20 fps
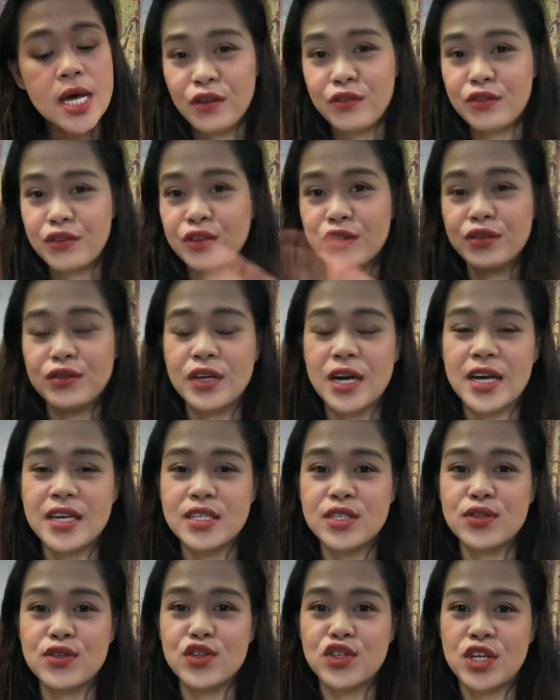for you
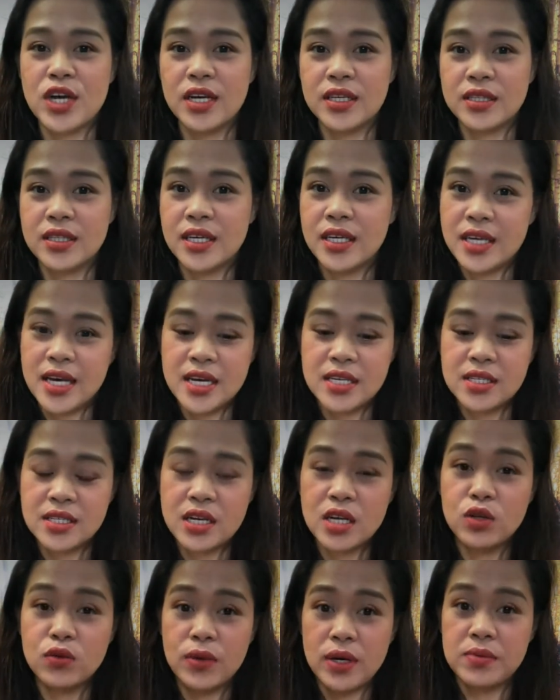guys to check the
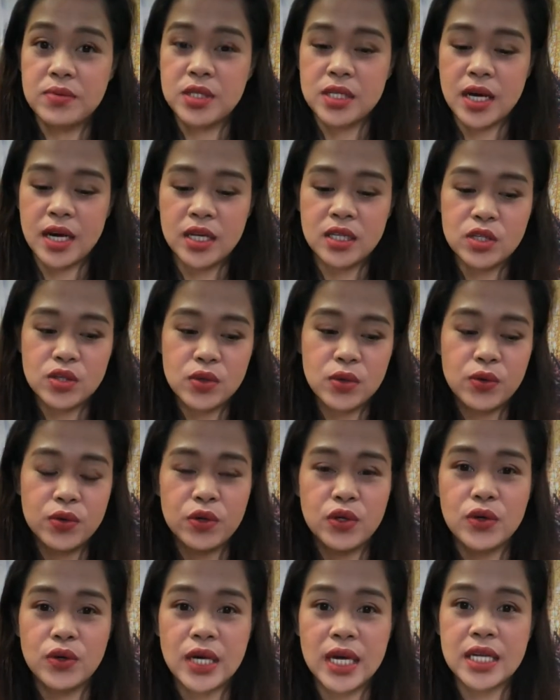YesStyle website so
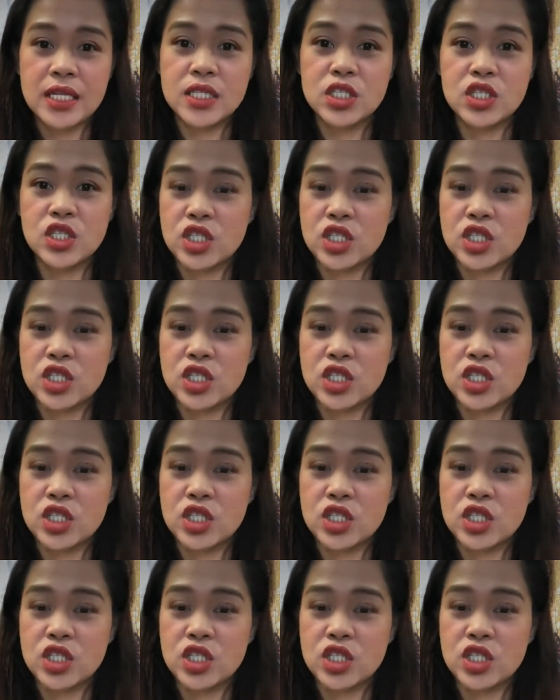you can